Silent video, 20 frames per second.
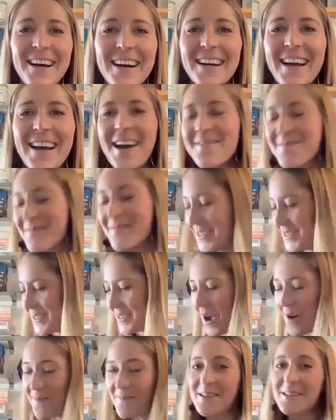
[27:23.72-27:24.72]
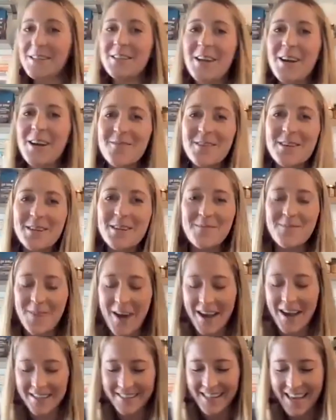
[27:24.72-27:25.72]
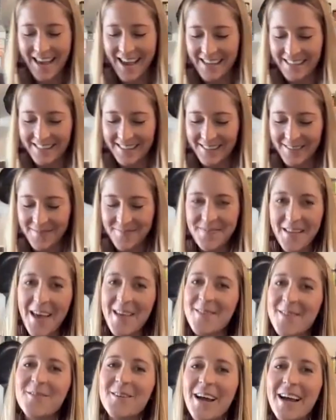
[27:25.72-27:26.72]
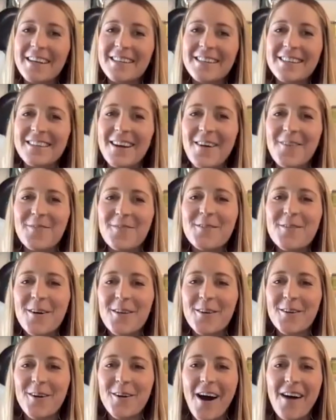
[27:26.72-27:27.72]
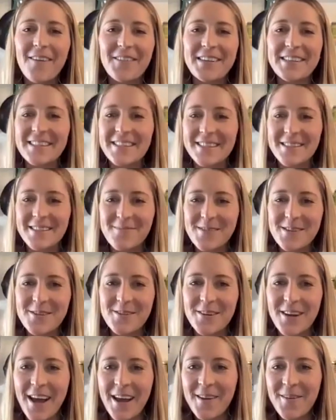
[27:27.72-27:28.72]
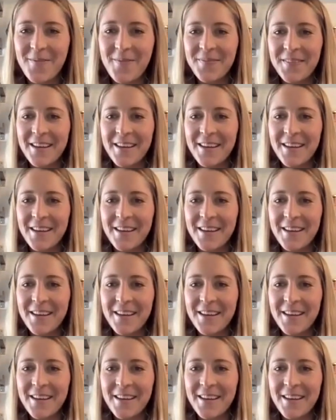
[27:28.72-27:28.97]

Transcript: Okay, I'm going to stop this share. We're going to press this and then we'll get into a few other coffees and some Q&A.